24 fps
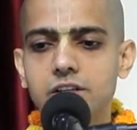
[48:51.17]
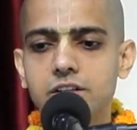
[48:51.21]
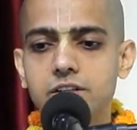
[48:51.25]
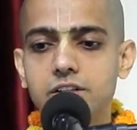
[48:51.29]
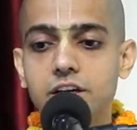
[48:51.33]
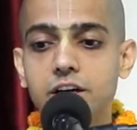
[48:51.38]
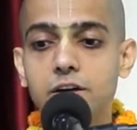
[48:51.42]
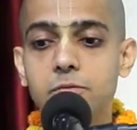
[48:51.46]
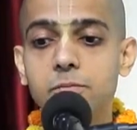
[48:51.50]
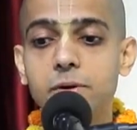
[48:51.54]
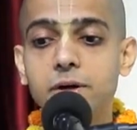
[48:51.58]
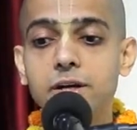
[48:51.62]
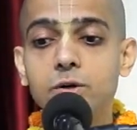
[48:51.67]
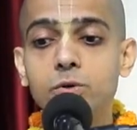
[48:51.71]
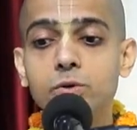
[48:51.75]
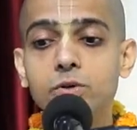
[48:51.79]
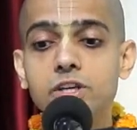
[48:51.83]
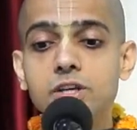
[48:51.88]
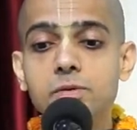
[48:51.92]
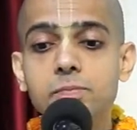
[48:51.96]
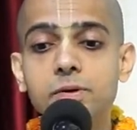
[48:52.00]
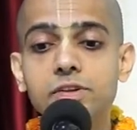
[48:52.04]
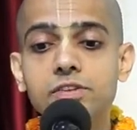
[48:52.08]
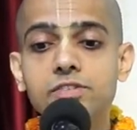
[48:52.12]
They are meant to
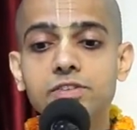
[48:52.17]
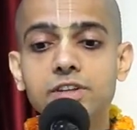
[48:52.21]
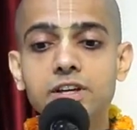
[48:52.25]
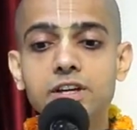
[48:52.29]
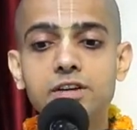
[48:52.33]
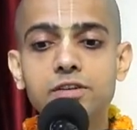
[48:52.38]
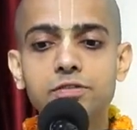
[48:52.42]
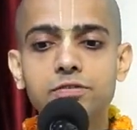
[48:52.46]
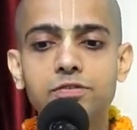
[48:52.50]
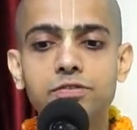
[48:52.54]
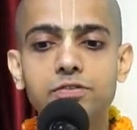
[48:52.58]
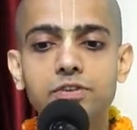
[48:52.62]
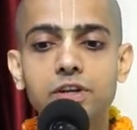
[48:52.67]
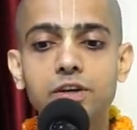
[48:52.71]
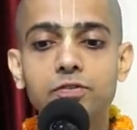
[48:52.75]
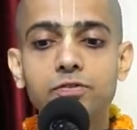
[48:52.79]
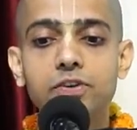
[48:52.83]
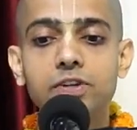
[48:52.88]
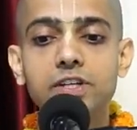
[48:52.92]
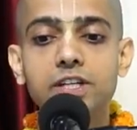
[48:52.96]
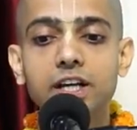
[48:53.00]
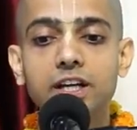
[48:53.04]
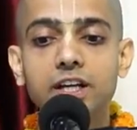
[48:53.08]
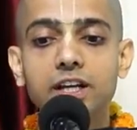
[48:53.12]
keep us safe.
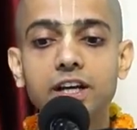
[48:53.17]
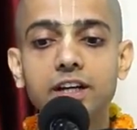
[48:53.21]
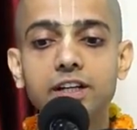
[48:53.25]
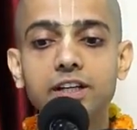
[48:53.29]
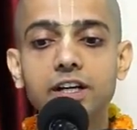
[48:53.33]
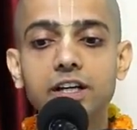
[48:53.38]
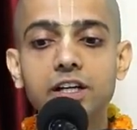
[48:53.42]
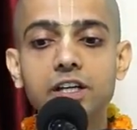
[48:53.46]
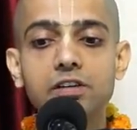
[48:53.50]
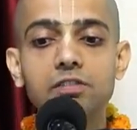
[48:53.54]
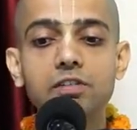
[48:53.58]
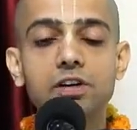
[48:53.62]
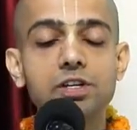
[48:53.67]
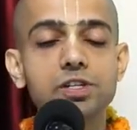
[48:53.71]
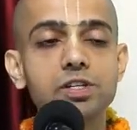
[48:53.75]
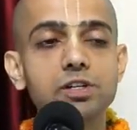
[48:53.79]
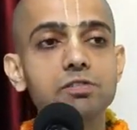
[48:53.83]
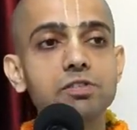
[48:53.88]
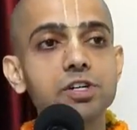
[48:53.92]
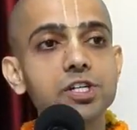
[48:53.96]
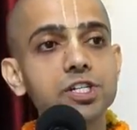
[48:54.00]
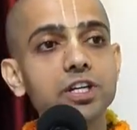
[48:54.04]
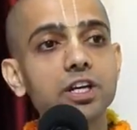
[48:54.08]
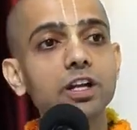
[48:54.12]
If we neglect deity
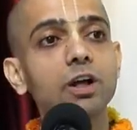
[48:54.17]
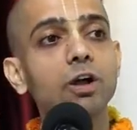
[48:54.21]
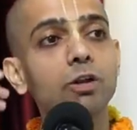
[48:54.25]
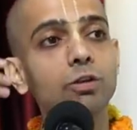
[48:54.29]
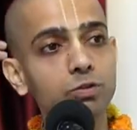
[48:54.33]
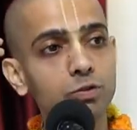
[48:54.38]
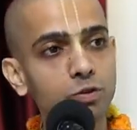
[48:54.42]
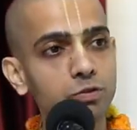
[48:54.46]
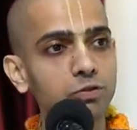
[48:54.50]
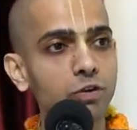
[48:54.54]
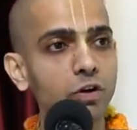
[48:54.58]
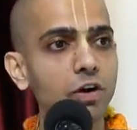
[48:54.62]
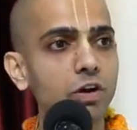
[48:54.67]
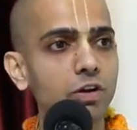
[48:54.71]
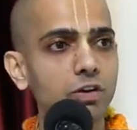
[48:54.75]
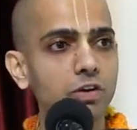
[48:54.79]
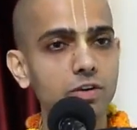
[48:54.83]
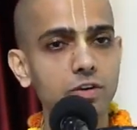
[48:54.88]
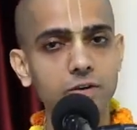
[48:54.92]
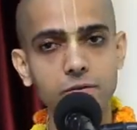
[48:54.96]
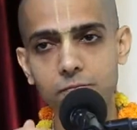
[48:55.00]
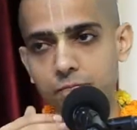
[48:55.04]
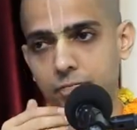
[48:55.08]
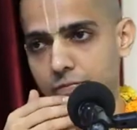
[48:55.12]
worship, we shall also
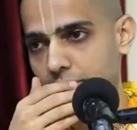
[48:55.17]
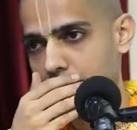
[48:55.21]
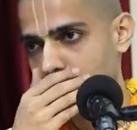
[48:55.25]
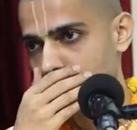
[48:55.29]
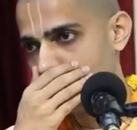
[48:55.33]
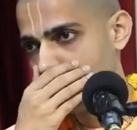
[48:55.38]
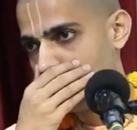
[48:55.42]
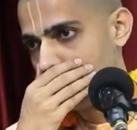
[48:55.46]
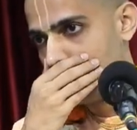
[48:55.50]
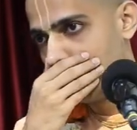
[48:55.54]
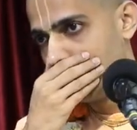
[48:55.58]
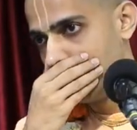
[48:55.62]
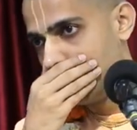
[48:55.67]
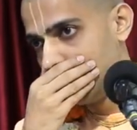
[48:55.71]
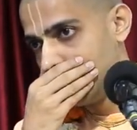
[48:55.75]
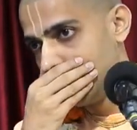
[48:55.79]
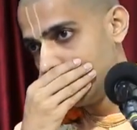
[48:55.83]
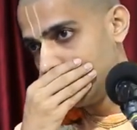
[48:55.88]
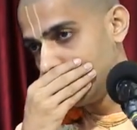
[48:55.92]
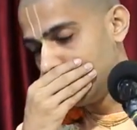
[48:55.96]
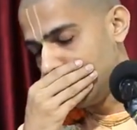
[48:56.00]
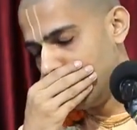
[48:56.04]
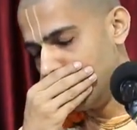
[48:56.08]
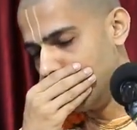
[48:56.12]
fall.
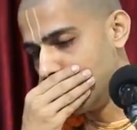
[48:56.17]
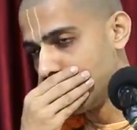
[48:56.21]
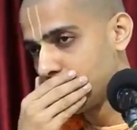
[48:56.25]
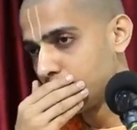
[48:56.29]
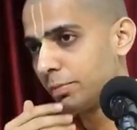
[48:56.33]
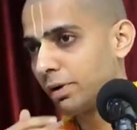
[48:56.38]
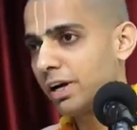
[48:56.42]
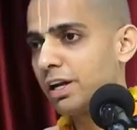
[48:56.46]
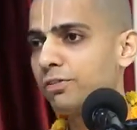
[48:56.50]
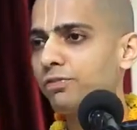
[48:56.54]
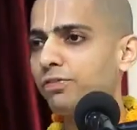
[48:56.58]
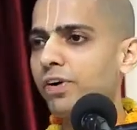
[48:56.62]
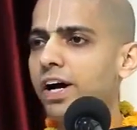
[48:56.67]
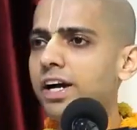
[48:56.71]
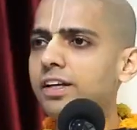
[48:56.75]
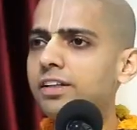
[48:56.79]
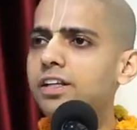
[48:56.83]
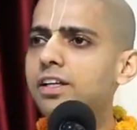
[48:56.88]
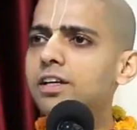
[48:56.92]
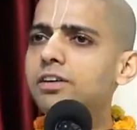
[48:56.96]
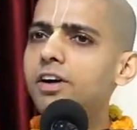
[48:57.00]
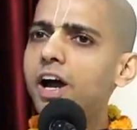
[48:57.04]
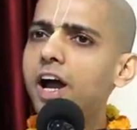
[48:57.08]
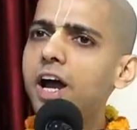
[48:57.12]
But if I
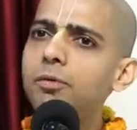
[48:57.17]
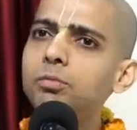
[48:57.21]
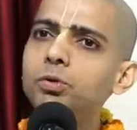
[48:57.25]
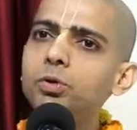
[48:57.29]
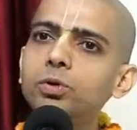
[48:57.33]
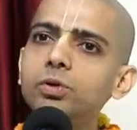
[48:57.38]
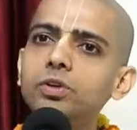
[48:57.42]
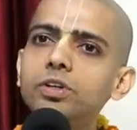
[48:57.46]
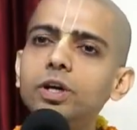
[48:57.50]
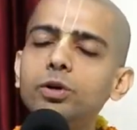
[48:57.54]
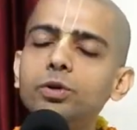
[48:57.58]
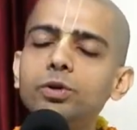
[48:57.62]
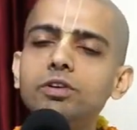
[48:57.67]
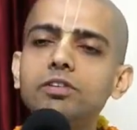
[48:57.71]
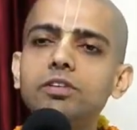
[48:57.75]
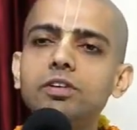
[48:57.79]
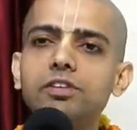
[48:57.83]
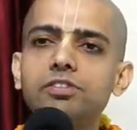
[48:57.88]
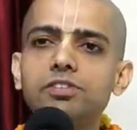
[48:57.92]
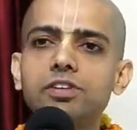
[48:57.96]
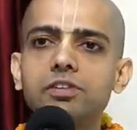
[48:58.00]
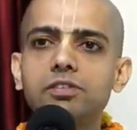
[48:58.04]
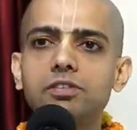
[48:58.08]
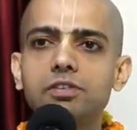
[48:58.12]
think I am doing
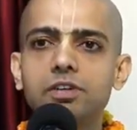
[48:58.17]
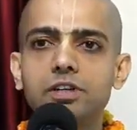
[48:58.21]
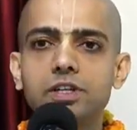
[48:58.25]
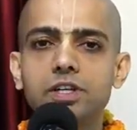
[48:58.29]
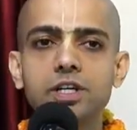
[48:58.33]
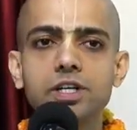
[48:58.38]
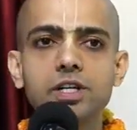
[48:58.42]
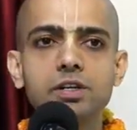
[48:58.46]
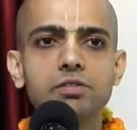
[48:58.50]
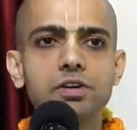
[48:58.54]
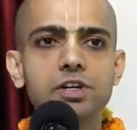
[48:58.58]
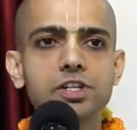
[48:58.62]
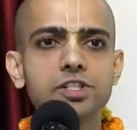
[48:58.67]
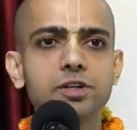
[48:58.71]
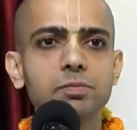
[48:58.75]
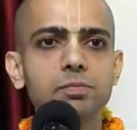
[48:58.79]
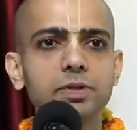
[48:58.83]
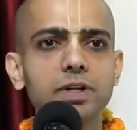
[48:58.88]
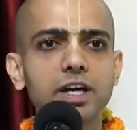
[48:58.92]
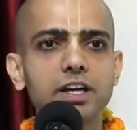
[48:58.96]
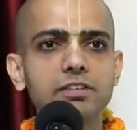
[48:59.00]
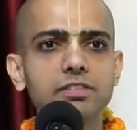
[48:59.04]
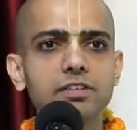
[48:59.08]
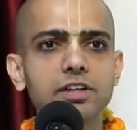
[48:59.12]
deity worship
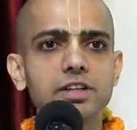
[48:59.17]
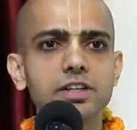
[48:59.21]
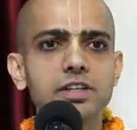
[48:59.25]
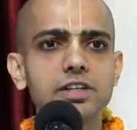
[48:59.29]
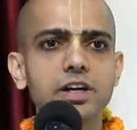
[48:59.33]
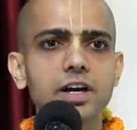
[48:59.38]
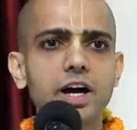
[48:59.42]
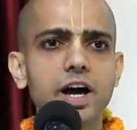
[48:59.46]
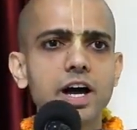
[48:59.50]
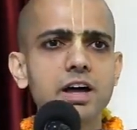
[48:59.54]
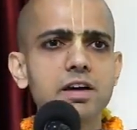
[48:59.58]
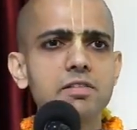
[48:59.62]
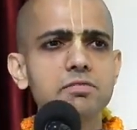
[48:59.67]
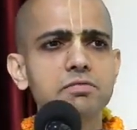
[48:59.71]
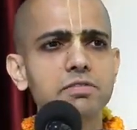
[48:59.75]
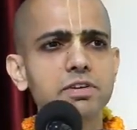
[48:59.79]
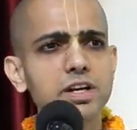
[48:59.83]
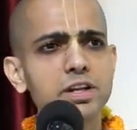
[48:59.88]
nicely, I am